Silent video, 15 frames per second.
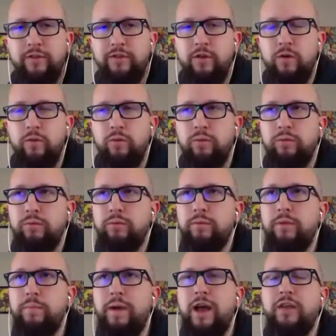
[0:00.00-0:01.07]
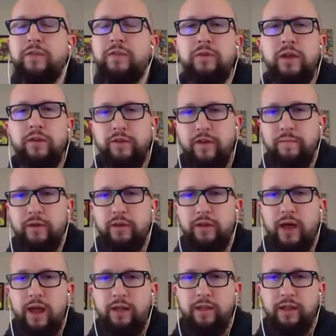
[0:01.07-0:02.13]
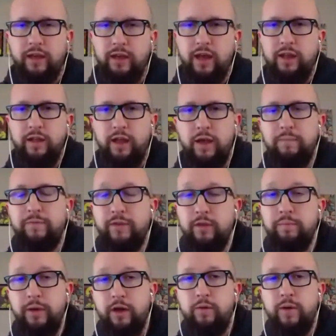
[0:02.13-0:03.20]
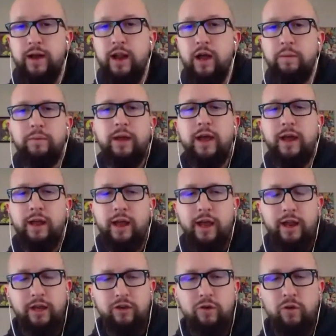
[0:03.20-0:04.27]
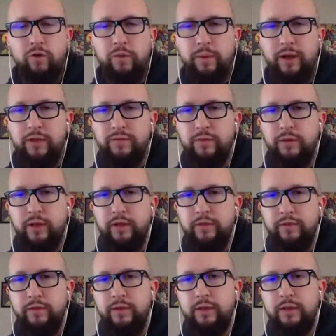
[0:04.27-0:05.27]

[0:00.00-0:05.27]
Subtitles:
So the past few days I had like I'm feeling better right now, but I had a cold the past few days.